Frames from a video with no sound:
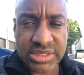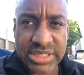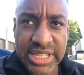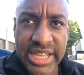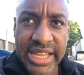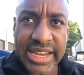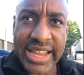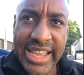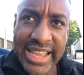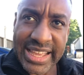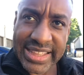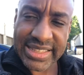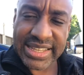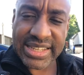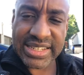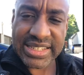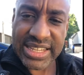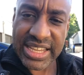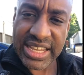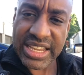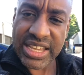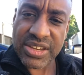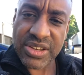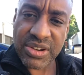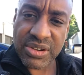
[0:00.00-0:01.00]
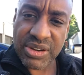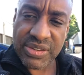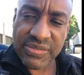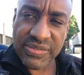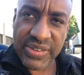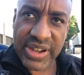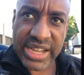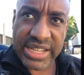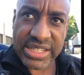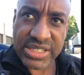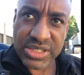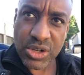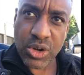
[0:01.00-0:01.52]
that had they taken your
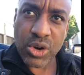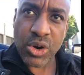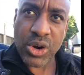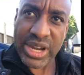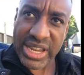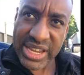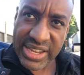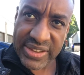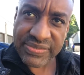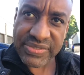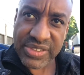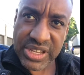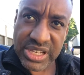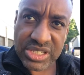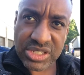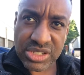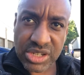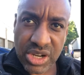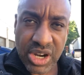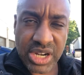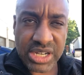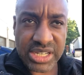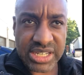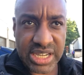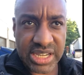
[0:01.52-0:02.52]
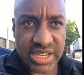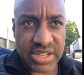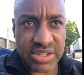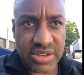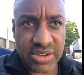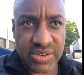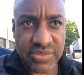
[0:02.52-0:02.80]
advice or if they start taking